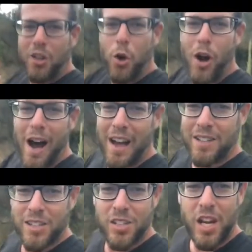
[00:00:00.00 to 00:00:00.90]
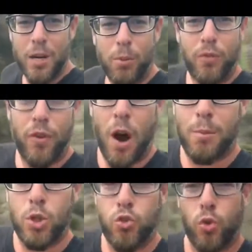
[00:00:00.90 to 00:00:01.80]
Aloha, sustainable
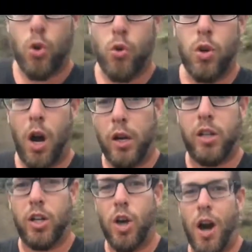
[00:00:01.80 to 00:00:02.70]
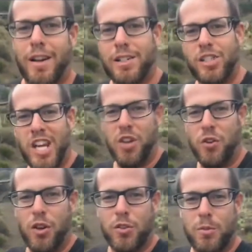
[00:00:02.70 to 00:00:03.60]
farmer Drew, Garden of Gardens,
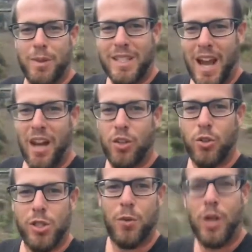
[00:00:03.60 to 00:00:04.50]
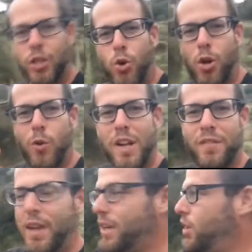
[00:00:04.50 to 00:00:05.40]
Sacred Herbs and Botanicals. I want to do a
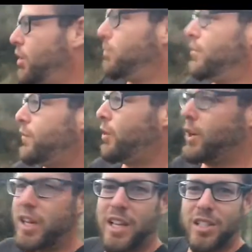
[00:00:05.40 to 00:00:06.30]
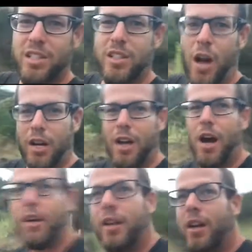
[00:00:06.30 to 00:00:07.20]
quick video before it gets
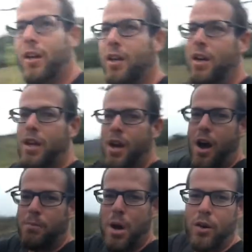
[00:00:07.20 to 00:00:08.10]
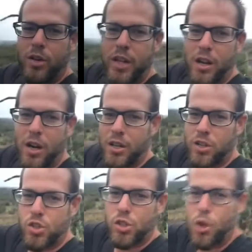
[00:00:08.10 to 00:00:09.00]
dark out here. I'm out here
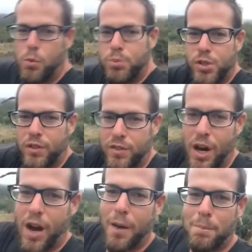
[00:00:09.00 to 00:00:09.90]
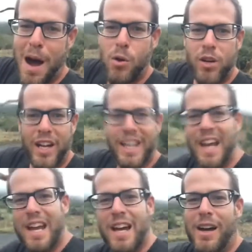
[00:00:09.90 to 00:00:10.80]
on the slopes of Mauna
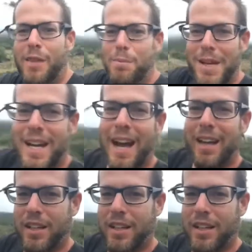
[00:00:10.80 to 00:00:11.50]
Kea in Big